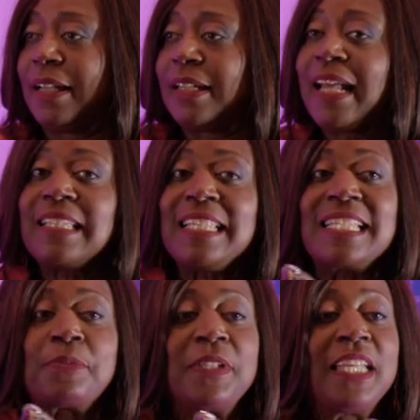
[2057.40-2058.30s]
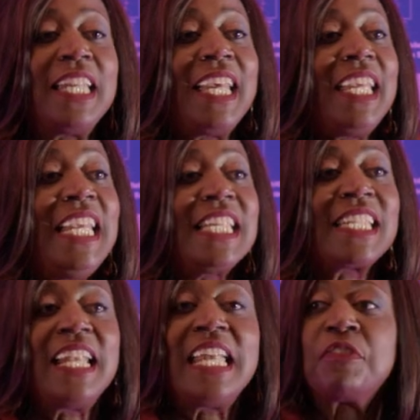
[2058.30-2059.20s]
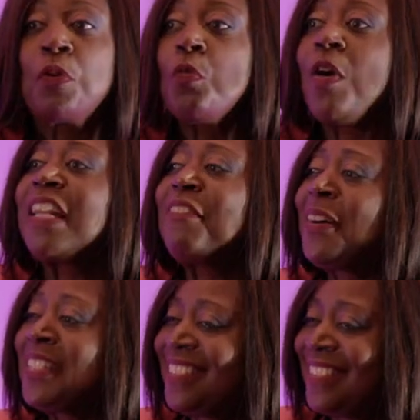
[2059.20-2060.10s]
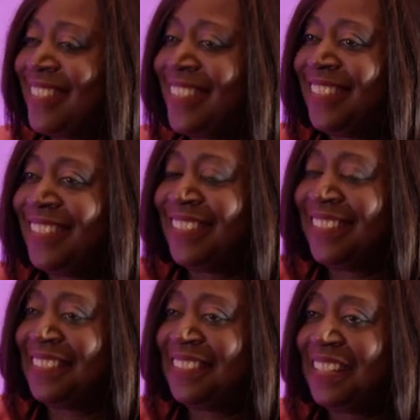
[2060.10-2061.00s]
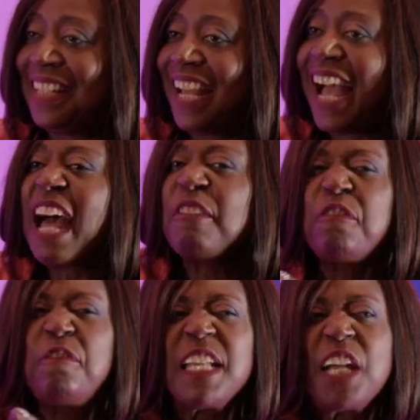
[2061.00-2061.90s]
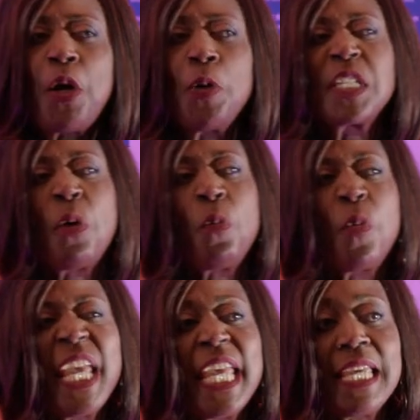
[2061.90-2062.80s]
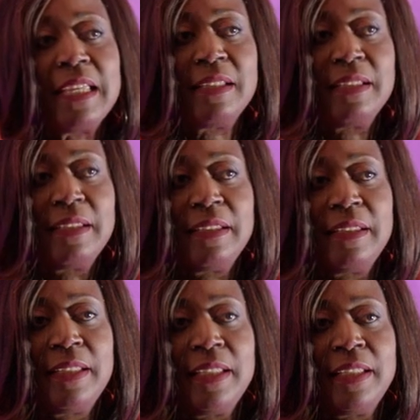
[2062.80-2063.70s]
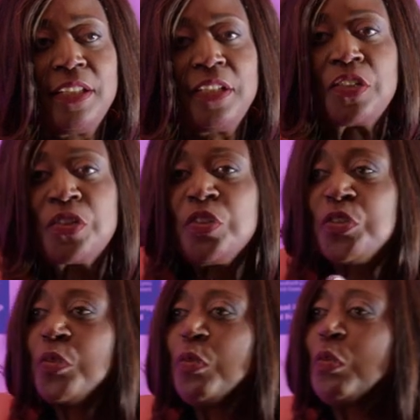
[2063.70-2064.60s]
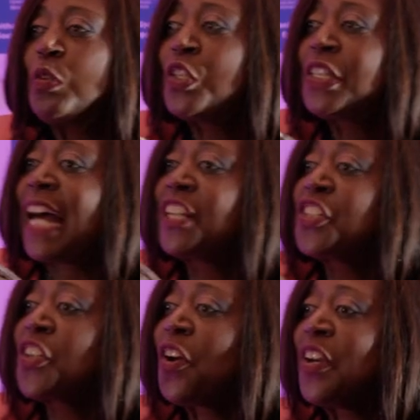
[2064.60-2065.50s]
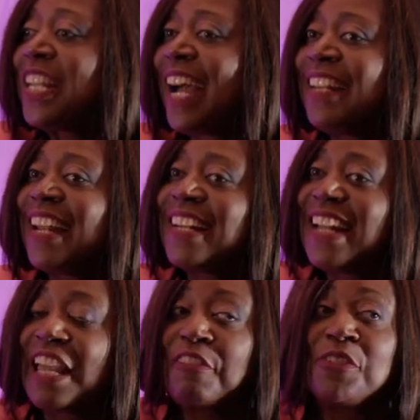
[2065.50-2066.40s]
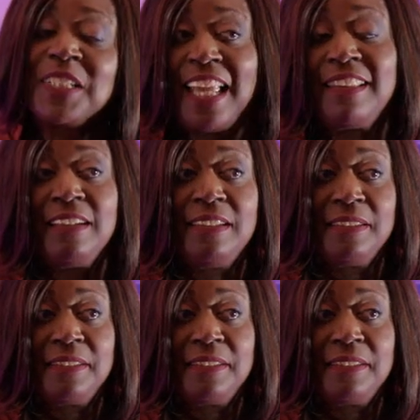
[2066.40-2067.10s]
that is within each and every one of us. And figure out a way to do that journey and that life together.